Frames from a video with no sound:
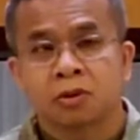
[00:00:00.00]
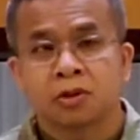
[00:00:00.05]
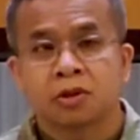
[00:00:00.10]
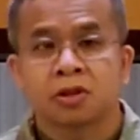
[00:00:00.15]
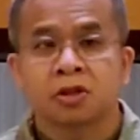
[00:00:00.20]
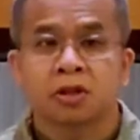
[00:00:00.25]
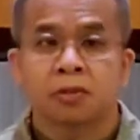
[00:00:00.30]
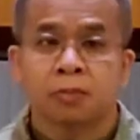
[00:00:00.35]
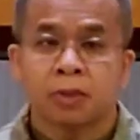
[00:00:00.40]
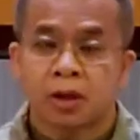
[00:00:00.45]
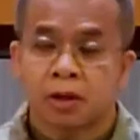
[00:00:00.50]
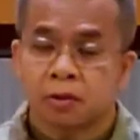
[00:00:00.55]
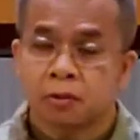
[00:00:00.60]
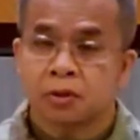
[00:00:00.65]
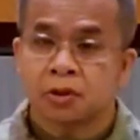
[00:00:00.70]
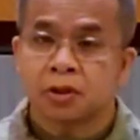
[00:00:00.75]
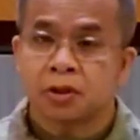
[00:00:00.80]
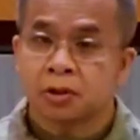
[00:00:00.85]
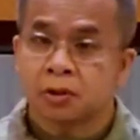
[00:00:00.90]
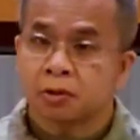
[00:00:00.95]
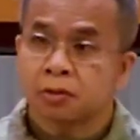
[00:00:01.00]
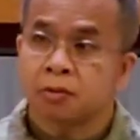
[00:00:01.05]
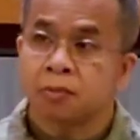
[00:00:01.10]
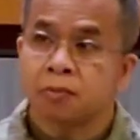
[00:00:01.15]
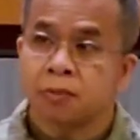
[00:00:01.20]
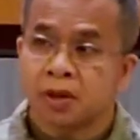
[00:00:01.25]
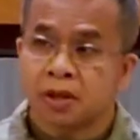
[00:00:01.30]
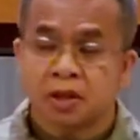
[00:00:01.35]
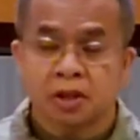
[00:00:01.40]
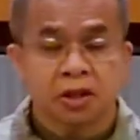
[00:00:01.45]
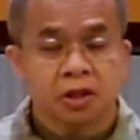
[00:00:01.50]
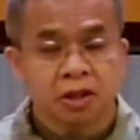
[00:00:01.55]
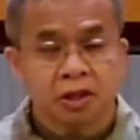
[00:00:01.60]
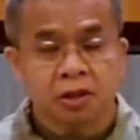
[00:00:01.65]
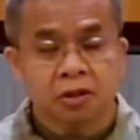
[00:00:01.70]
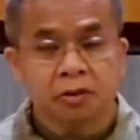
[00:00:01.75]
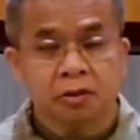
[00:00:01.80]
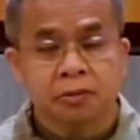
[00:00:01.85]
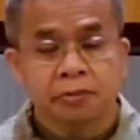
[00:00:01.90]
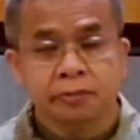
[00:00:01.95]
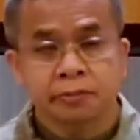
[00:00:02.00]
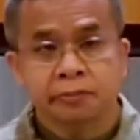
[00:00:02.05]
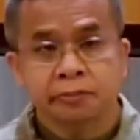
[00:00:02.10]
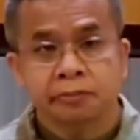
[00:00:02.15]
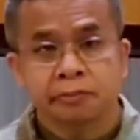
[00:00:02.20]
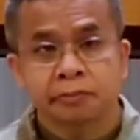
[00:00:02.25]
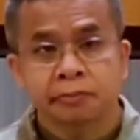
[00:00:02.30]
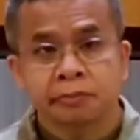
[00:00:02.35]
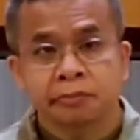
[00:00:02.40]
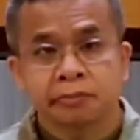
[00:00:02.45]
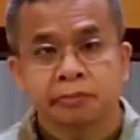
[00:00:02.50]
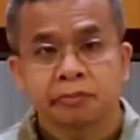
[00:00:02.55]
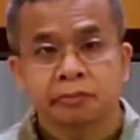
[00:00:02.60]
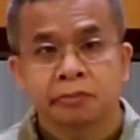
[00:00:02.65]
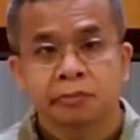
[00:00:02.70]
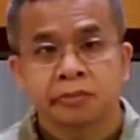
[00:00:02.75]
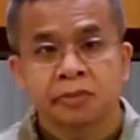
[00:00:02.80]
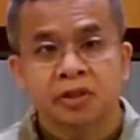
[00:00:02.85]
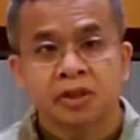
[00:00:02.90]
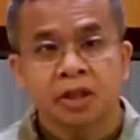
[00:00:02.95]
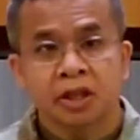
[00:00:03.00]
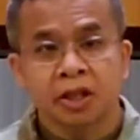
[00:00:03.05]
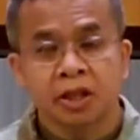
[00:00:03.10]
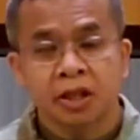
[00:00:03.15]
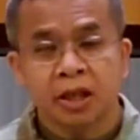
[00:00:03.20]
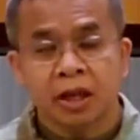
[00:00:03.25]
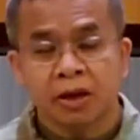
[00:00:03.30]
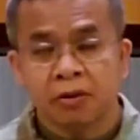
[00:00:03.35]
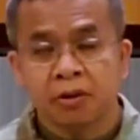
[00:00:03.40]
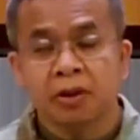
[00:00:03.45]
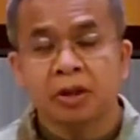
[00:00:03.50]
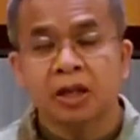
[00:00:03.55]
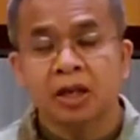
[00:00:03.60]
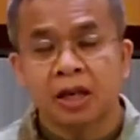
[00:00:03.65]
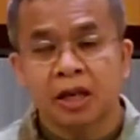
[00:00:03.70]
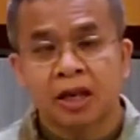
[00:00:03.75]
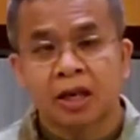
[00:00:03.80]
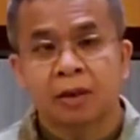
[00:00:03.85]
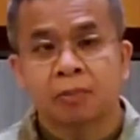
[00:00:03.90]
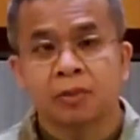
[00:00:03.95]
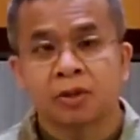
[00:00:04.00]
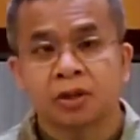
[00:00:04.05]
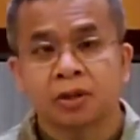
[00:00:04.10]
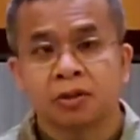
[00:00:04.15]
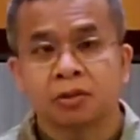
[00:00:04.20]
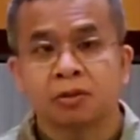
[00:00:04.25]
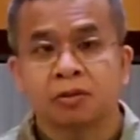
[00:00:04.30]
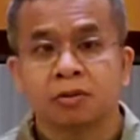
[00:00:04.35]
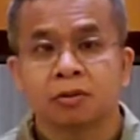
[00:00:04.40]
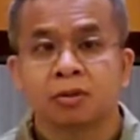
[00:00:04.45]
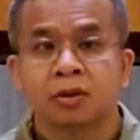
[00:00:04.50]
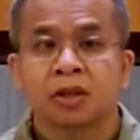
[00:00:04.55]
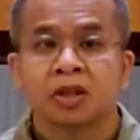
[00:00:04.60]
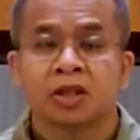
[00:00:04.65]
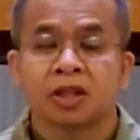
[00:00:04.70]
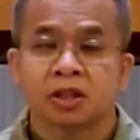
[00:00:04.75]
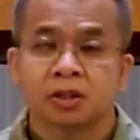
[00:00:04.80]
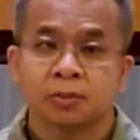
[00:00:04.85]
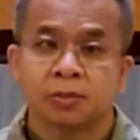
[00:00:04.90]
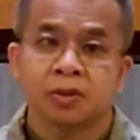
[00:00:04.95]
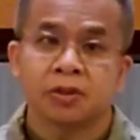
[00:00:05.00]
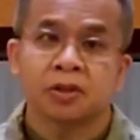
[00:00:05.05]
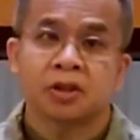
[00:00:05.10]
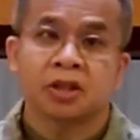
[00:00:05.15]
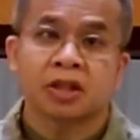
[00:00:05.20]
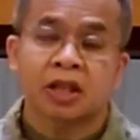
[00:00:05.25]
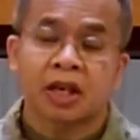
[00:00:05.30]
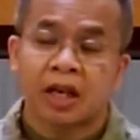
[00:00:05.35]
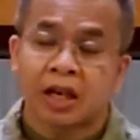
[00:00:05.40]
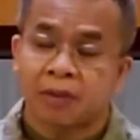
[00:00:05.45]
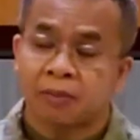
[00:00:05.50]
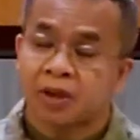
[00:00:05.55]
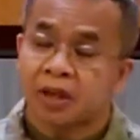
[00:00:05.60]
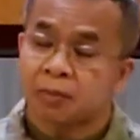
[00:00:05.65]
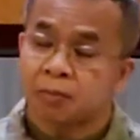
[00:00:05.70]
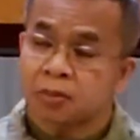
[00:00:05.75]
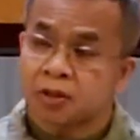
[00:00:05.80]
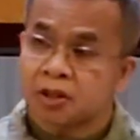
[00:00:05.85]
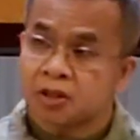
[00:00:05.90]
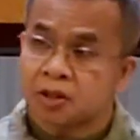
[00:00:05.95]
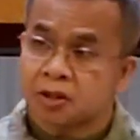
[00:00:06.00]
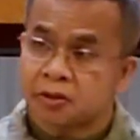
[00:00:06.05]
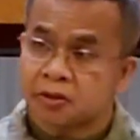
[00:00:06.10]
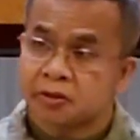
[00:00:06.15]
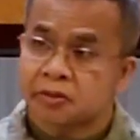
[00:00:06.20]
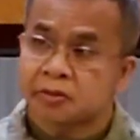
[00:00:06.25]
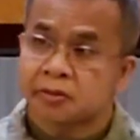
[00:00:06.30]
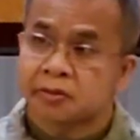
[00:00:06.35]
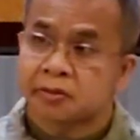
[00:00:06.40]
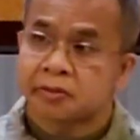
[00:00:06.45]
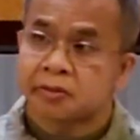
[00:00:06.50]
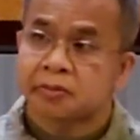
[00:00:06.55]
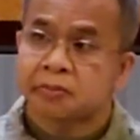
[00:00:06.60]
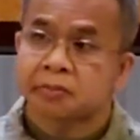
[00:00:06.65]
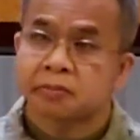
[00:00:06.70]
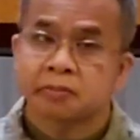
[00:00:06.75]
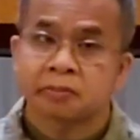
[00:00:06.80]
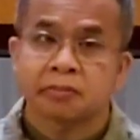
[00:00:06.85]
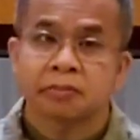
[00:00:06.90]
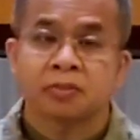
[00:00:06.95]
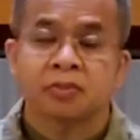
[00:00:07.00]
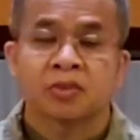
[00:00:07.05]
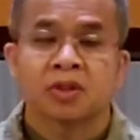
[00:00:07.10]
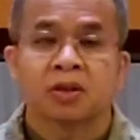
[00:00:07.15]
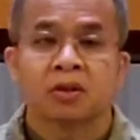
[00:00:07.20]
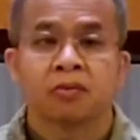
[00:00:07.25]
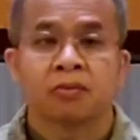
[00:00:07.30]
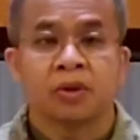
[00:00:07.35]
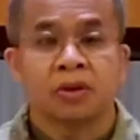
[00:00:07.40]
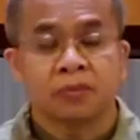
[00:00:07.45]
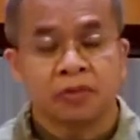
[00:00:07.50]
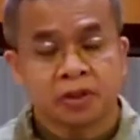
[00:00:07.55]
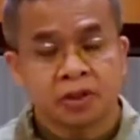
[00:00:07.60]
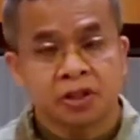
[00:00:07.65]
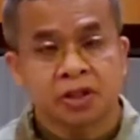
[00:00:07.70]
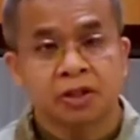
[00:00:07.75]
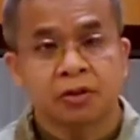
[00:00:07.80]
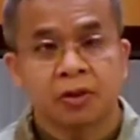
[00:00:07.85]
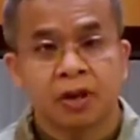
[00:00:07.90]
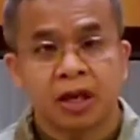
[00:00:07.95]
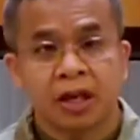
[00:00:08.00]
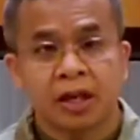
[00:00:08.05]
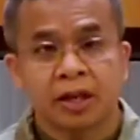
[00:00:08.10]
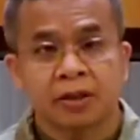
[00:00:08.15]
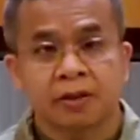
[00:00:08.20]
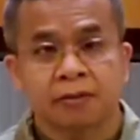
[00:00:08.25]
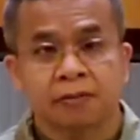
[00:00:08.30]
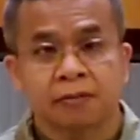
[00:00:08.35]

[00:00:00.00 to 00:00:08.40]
is about to meditate. Take our time to experience calm and peace when we still alive.